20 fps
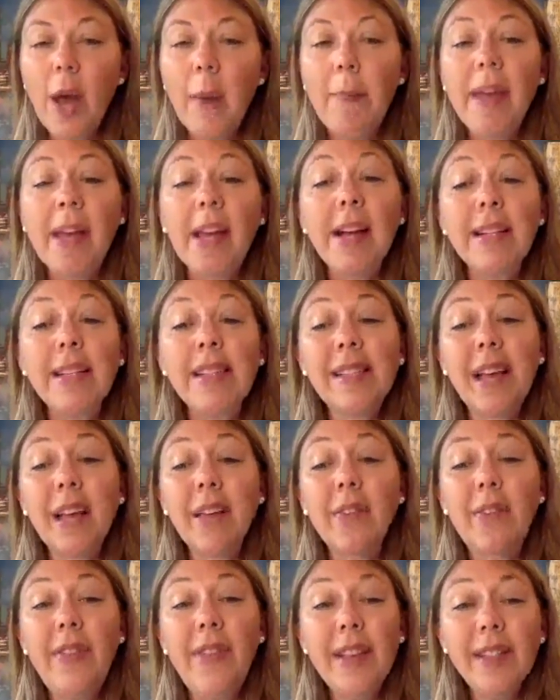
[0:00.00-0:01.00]
Because
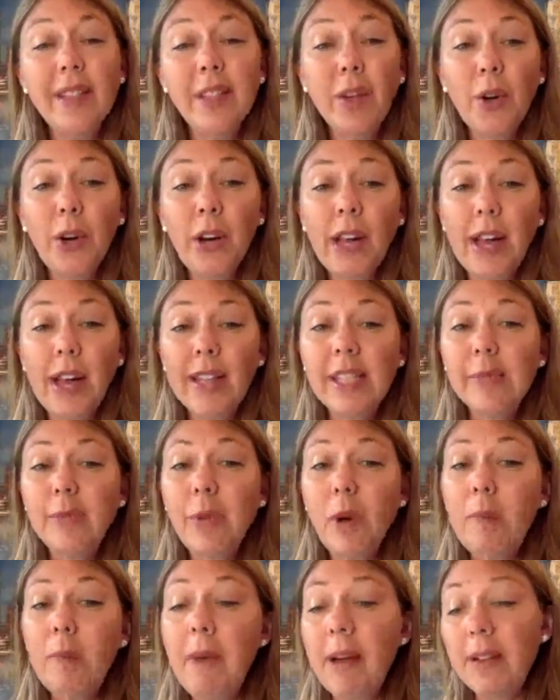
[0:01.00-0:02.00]
this creates
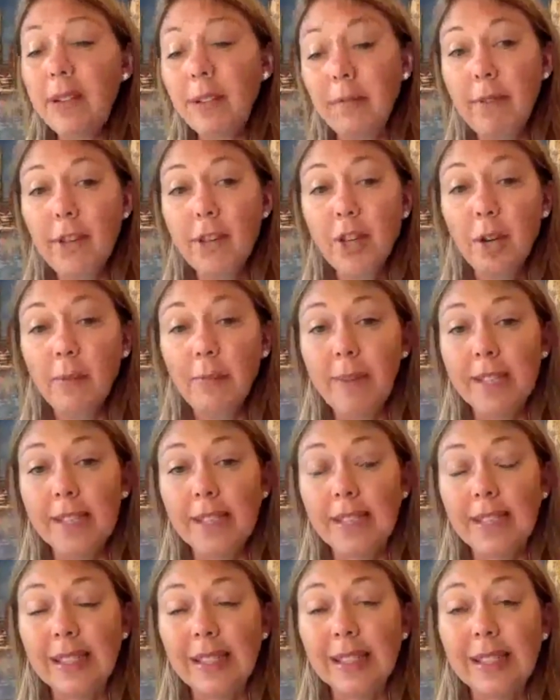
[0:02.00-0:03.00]
momentum in your
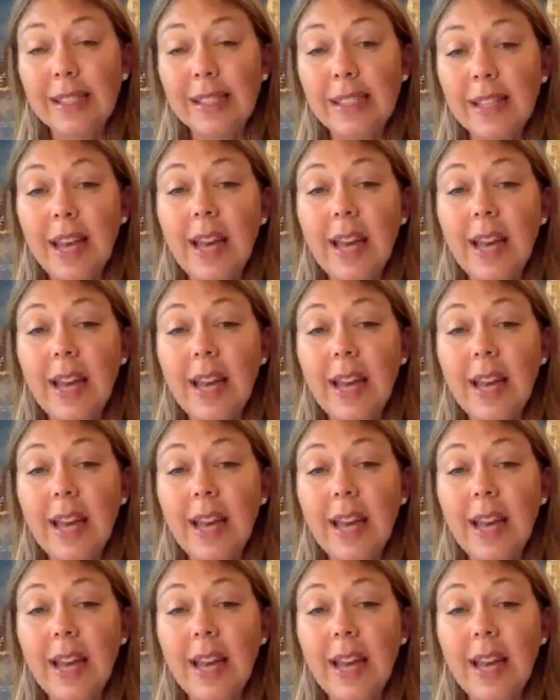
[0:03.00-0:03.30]
business